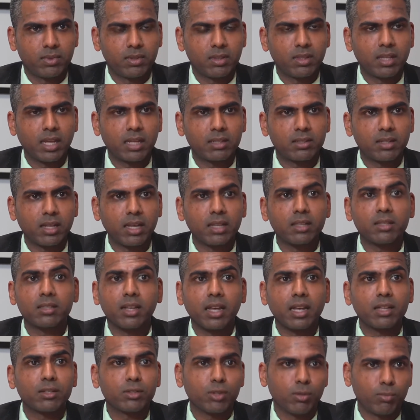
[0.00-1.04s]
that's a
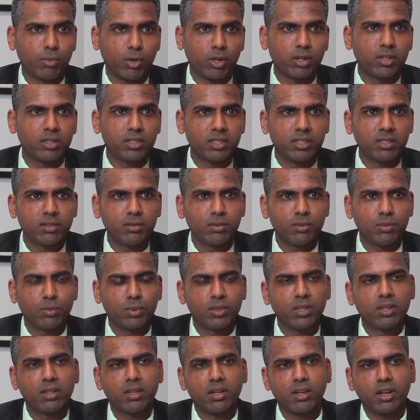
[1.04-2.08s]
scarce commodity
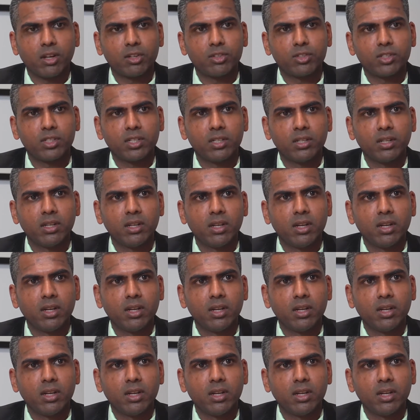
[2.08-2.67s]
within the country.